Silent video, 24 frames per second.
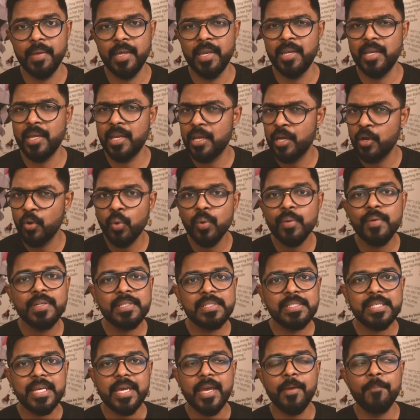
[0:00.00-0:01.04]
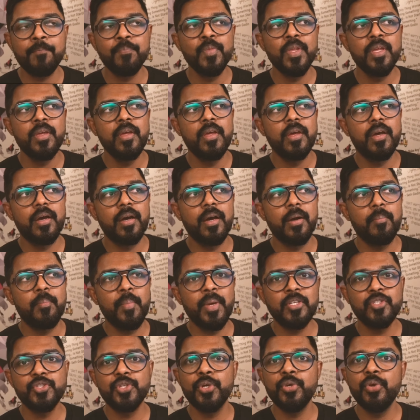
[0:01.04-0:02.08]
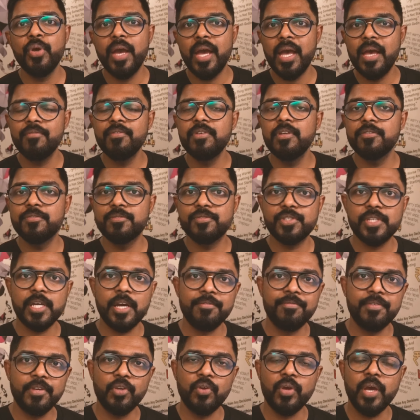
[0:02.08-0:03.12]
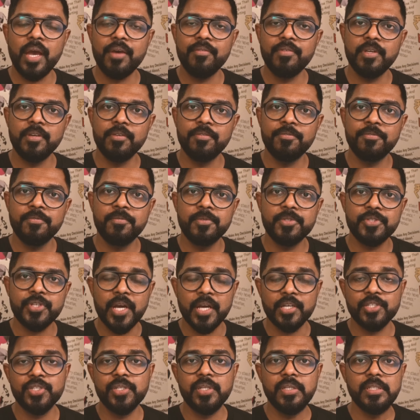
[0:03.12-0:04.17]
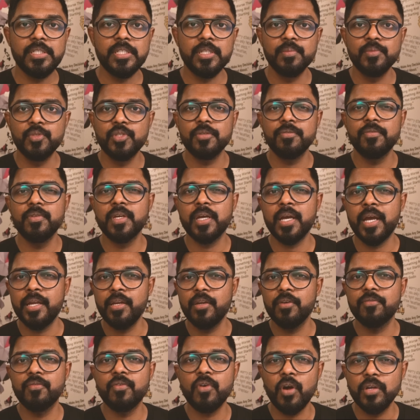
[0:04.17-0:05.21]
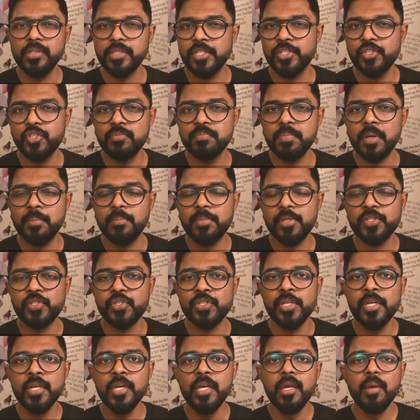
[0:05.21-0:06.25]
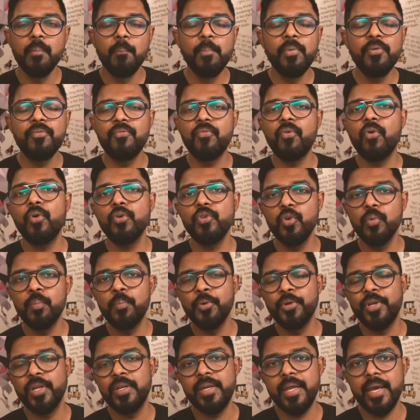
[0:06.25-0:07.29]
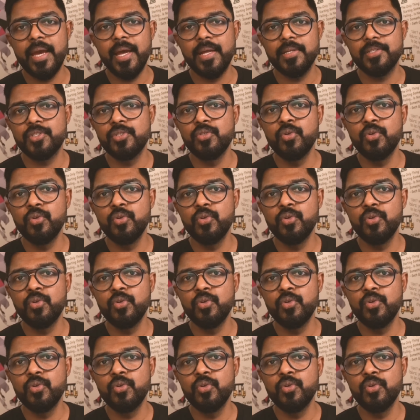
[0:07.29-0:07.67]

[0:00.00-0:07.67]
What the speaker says: And I always say, make sure you have enough traffic, you have enough traction in terms of the kind of content you publish before you put in ads.